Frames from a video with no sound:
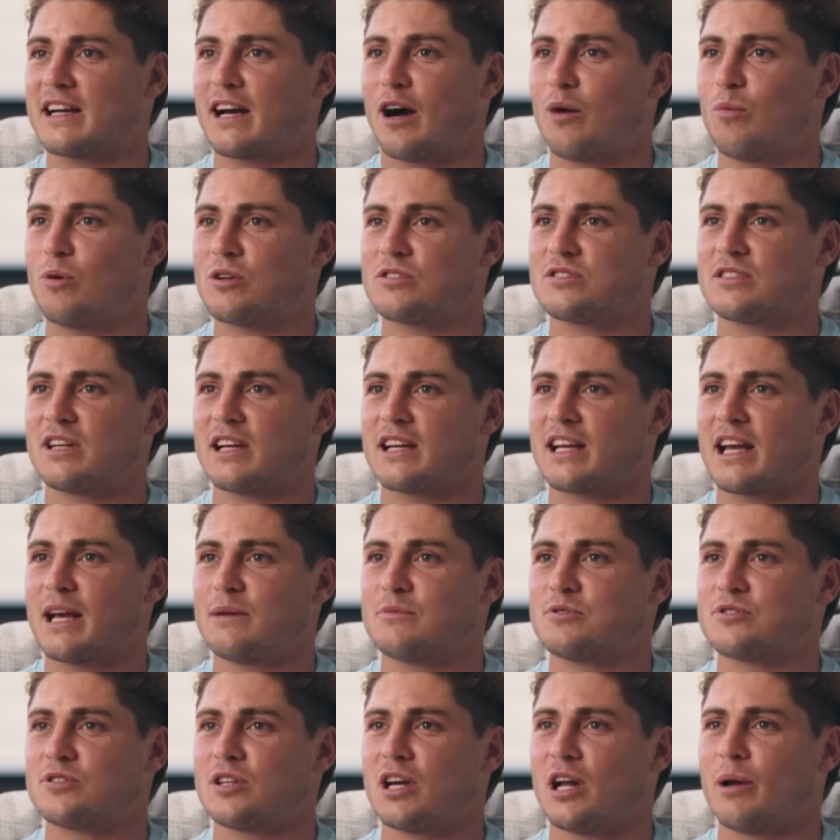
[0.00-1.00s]
I'll watch that
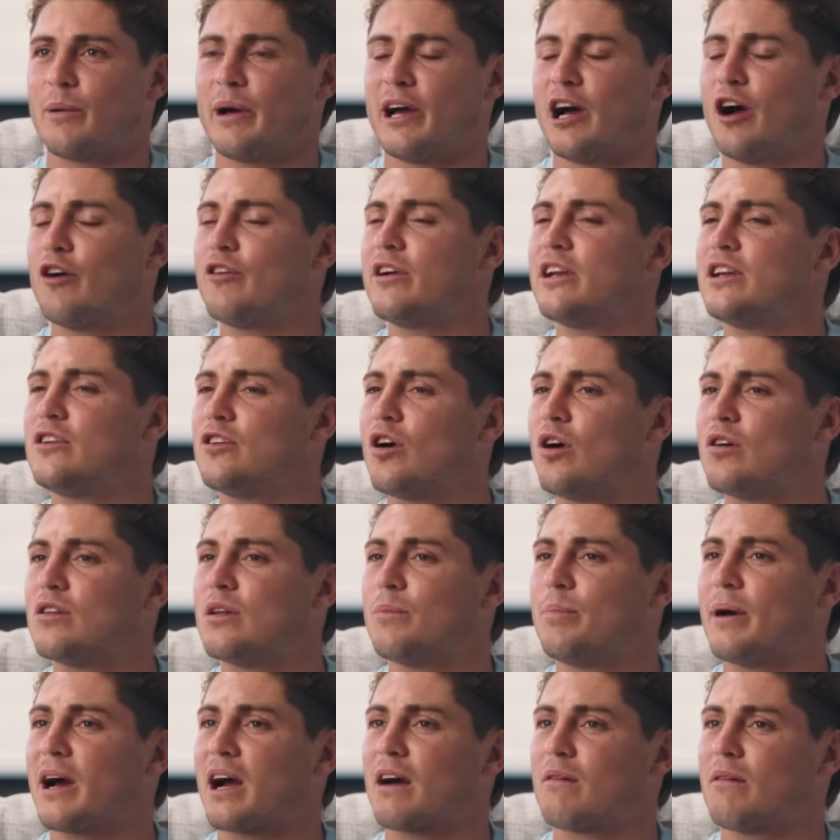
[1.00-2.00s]
game straight away. I already know in the
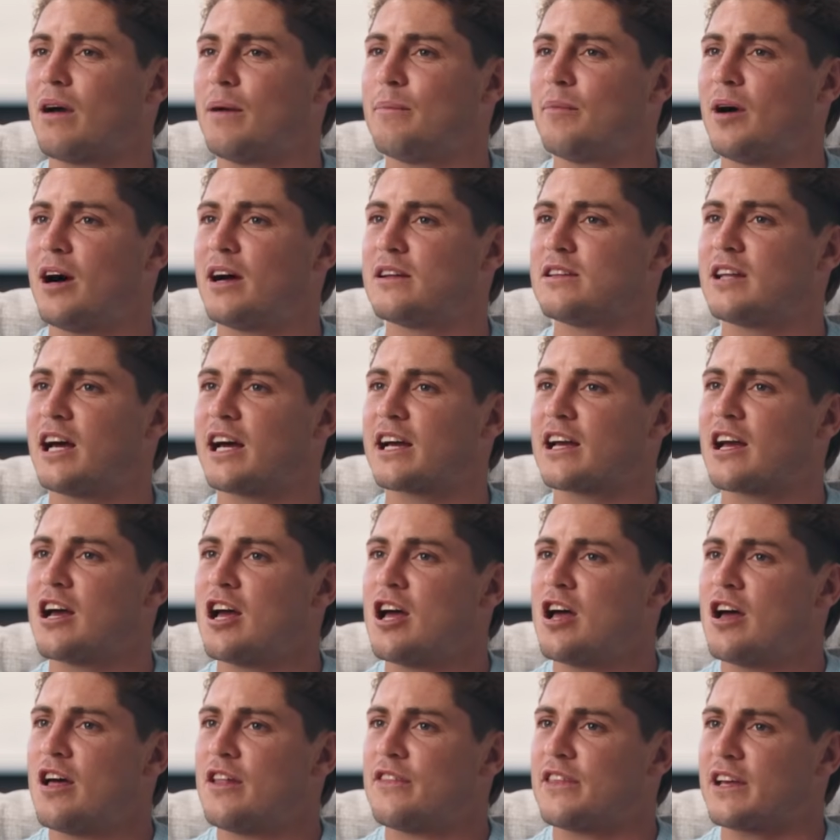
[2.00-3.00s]
back of my mind like
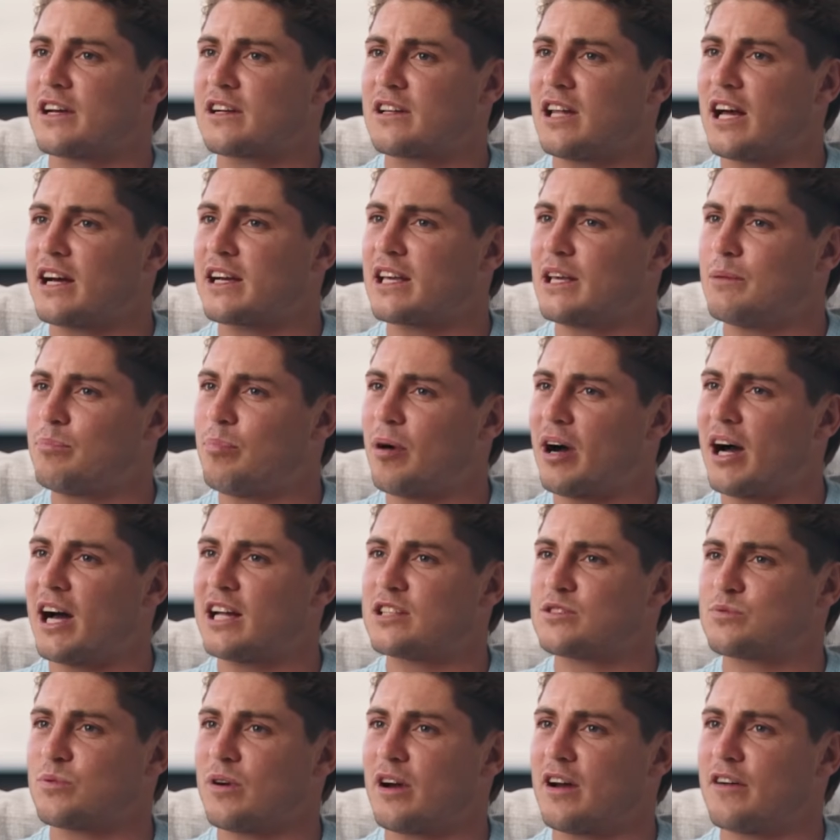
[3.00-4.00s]
the clunky
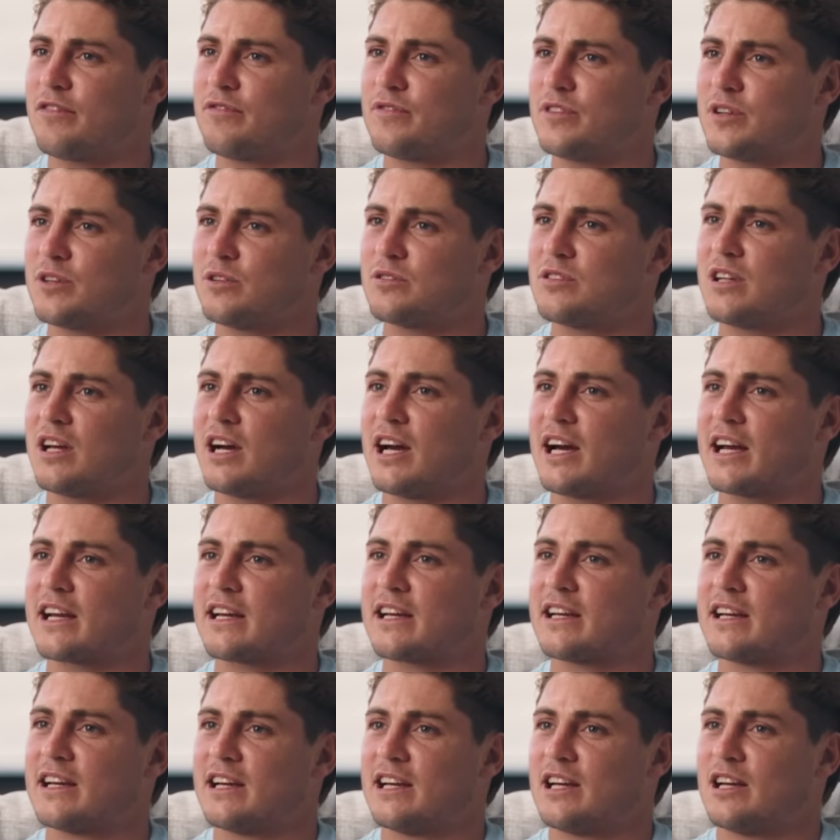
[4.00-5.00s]
parts where I feel
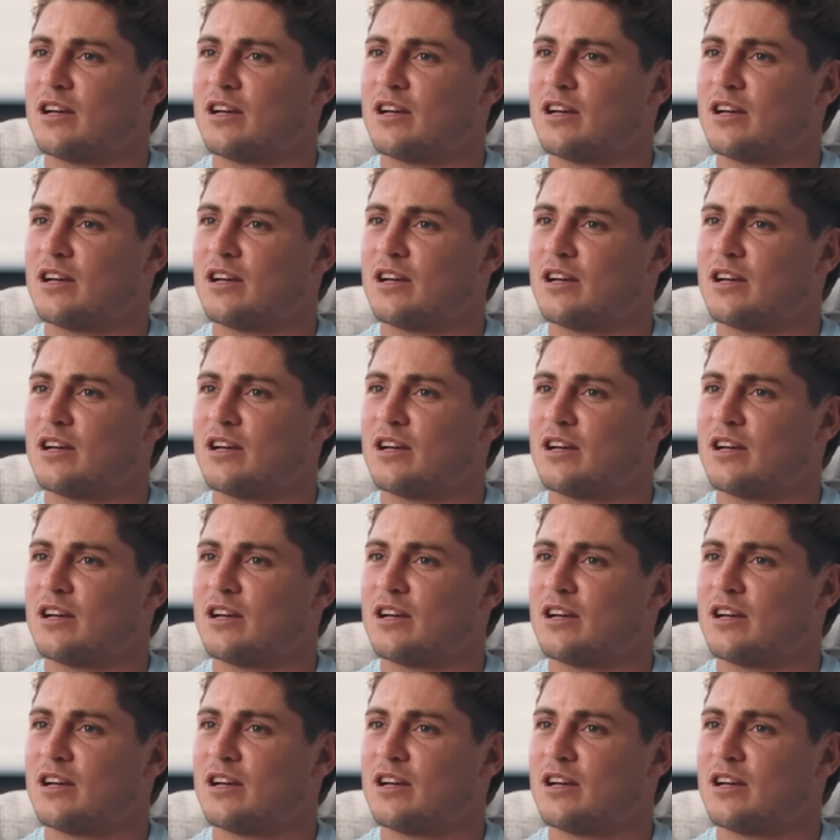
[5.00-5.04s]
like